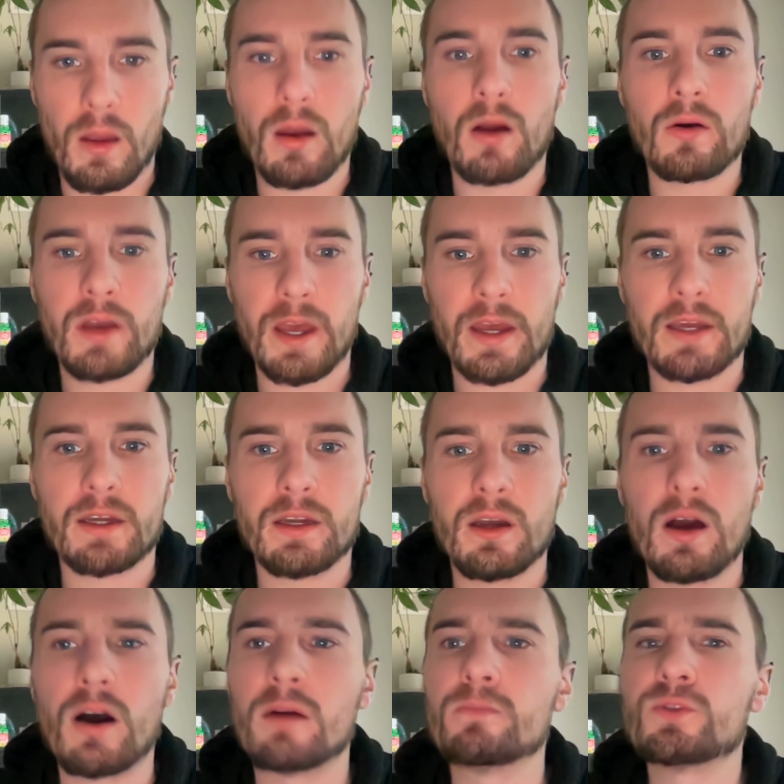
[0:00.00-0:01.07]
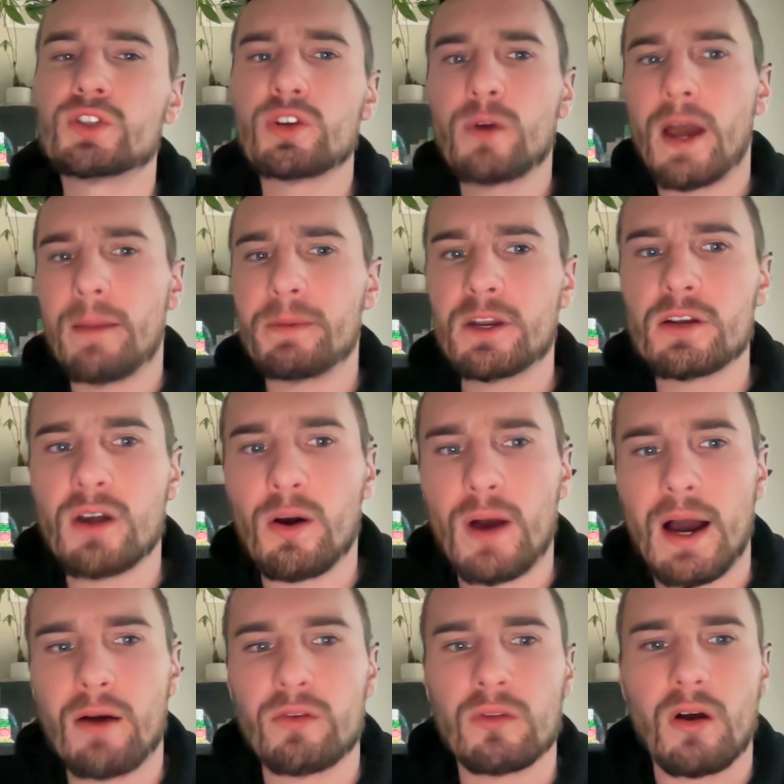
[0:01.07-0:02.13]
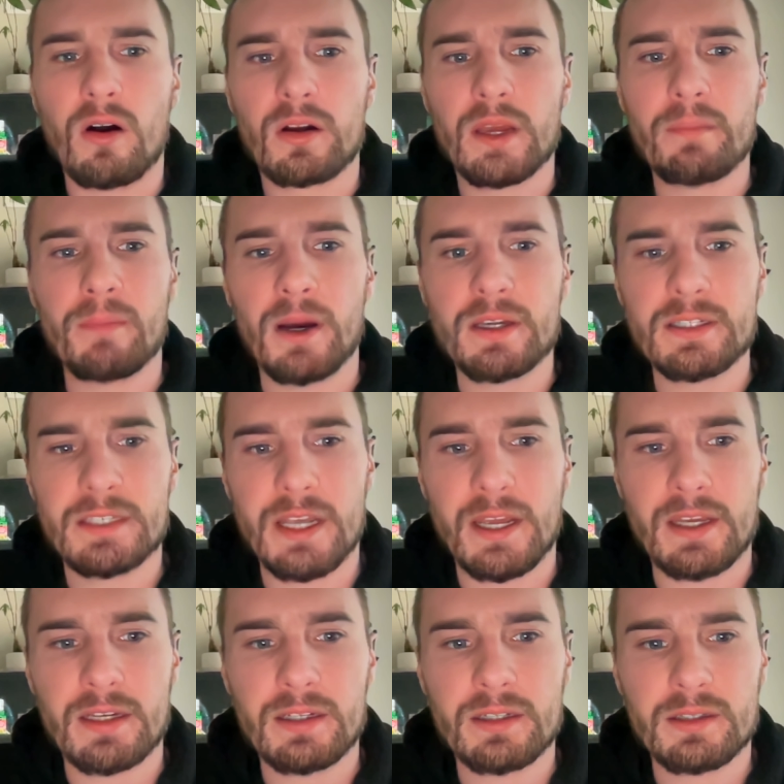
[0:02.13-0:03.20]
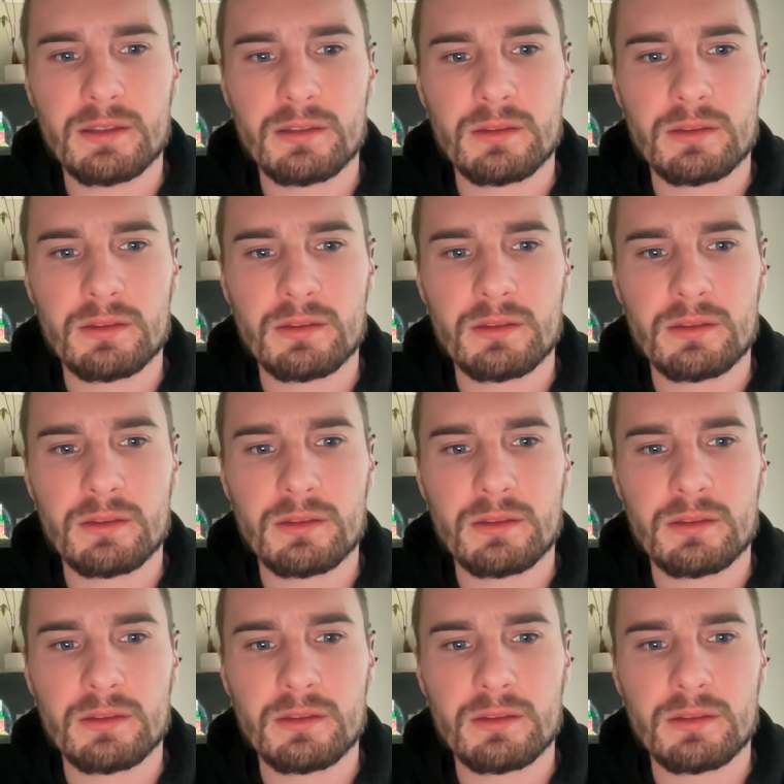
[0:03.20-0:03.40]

Okay. Do you happen to know how long it might take?